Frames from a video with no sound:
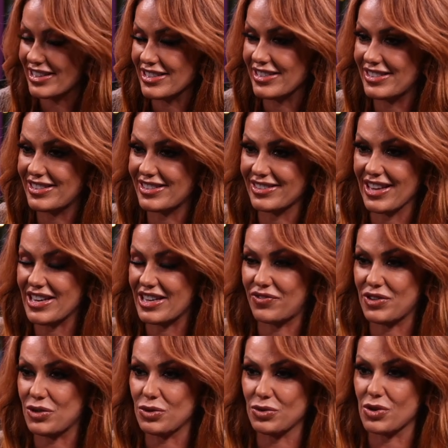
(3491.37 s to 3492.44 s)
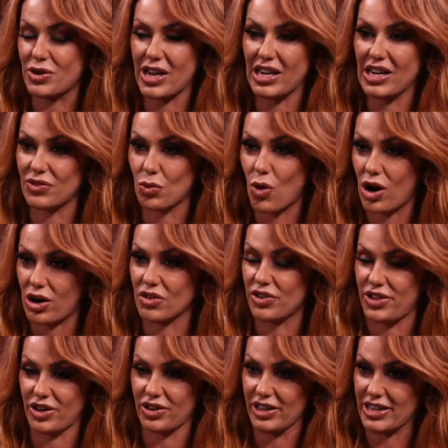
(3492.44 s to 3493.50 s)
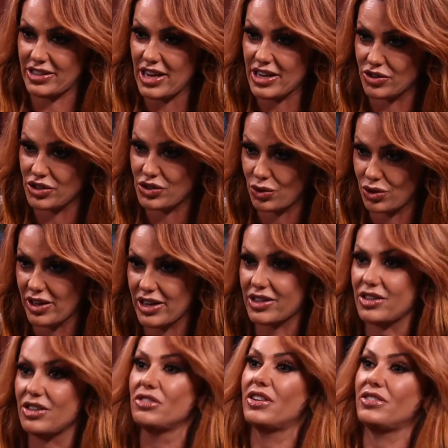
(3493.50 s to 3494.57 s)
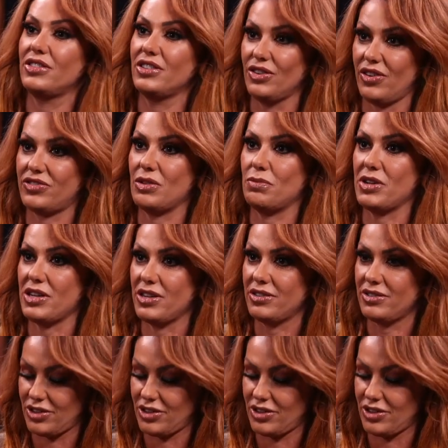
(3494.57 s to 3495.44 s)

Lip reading: because like if you can't even walk over there and like take your like you have to be,